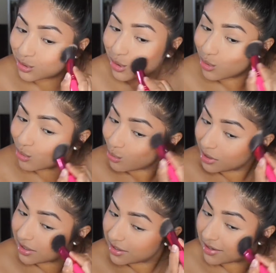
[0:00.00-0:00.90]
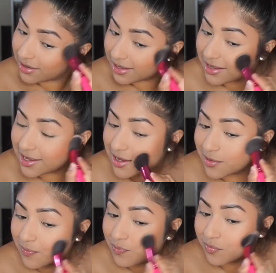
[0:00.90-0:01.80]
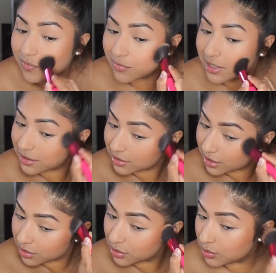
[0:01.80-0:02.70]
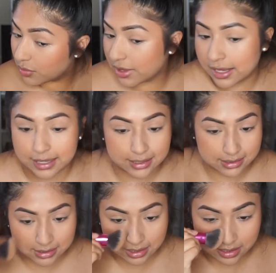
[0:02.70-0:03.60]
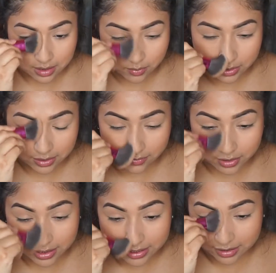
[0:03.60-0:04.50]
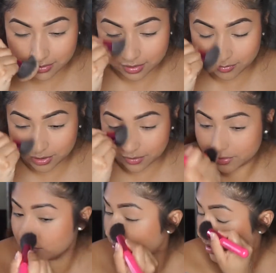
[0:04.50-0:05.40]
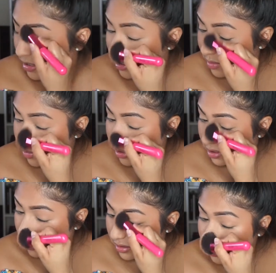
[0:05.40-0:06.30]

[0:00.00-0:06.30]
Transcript: So that's how you do that. And then whatever's remaining, I bring it on